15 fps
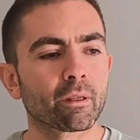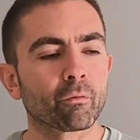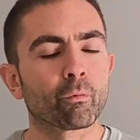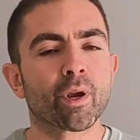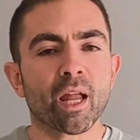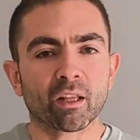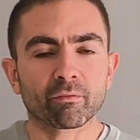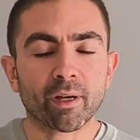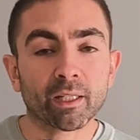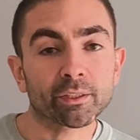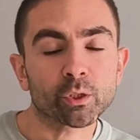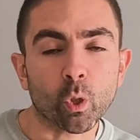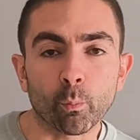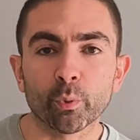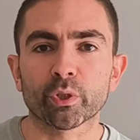if we
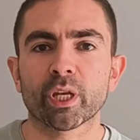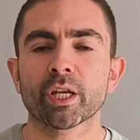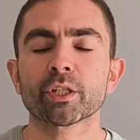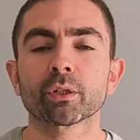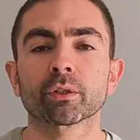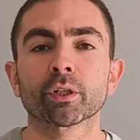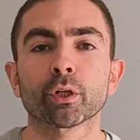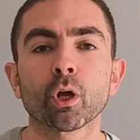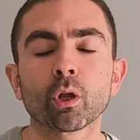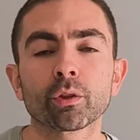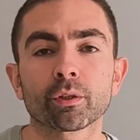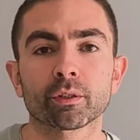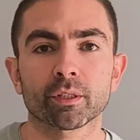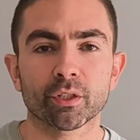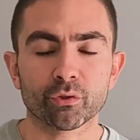advance computation
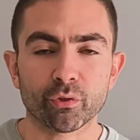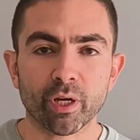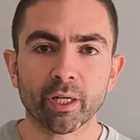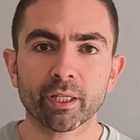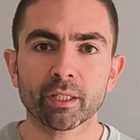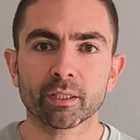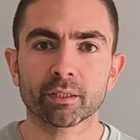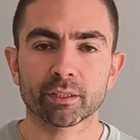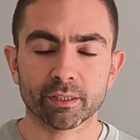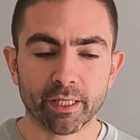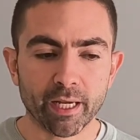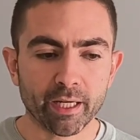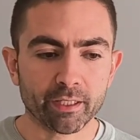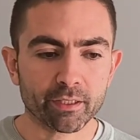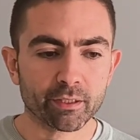enough in the training
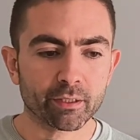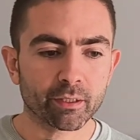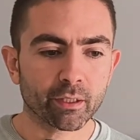stage,